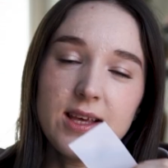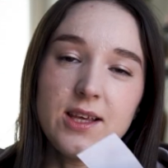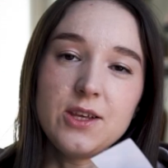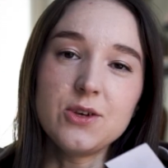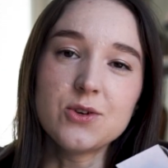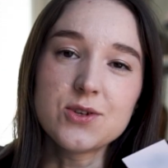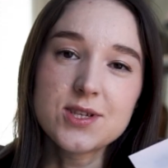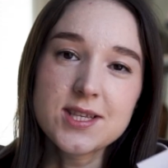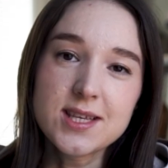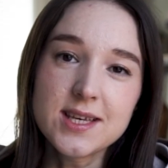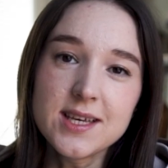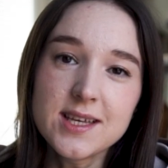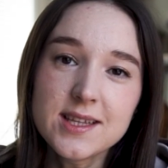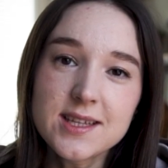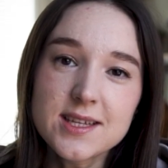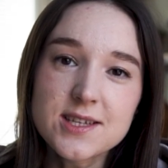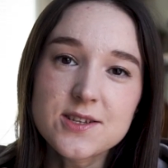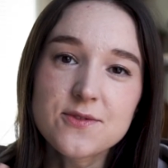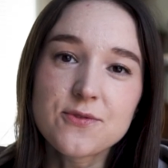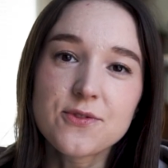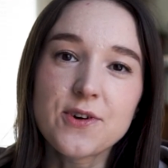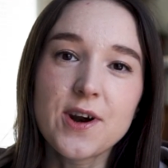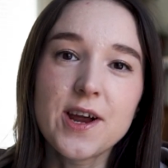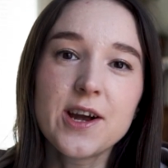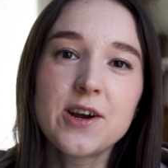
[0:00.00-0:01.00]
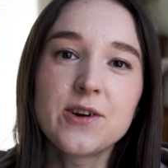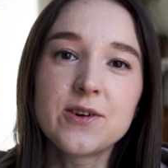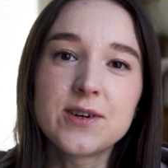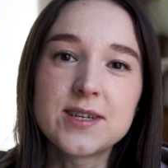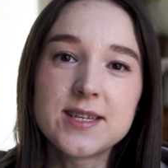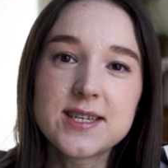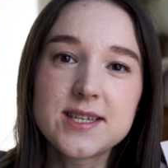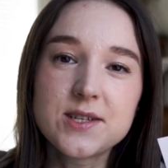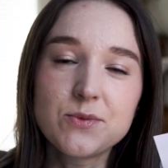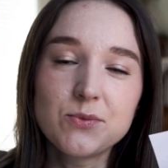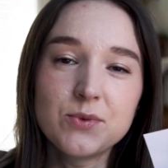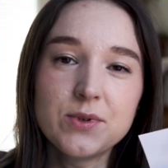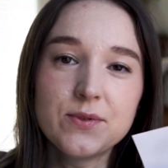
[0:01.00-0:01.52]
Your skin is
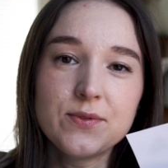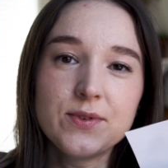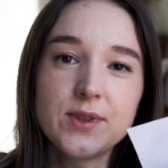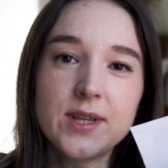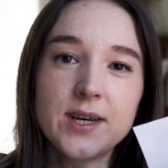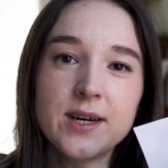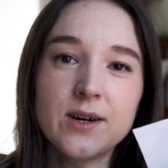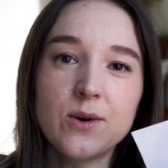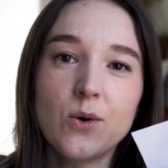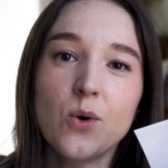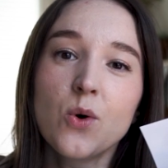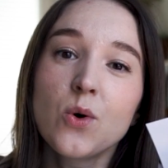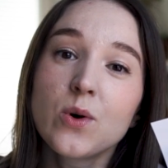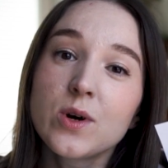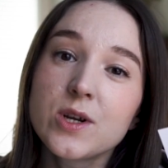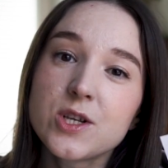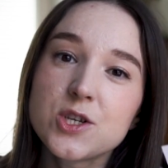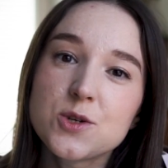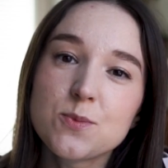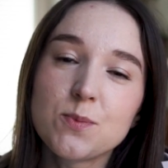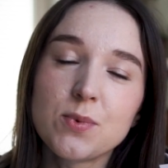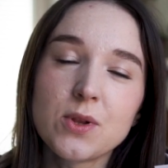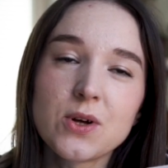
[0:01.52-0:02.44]
fragranced with the orange